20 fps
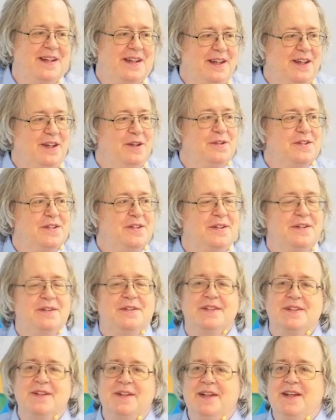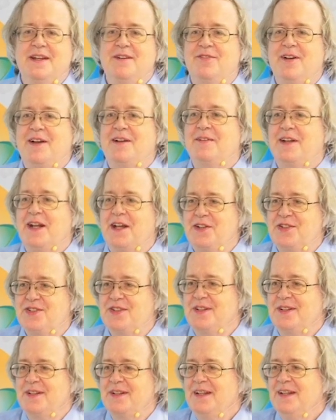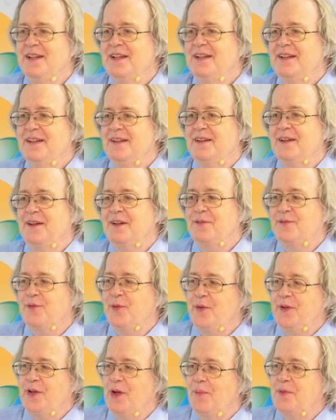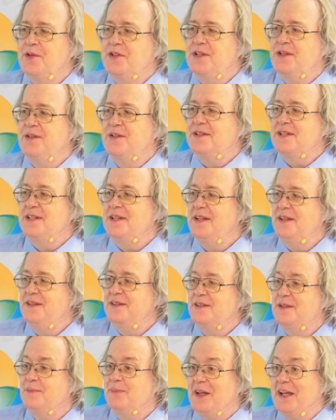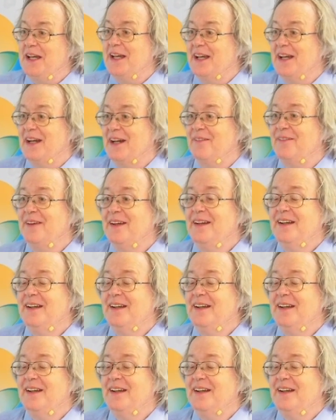Thank you to the foundation for the opportunity to be here.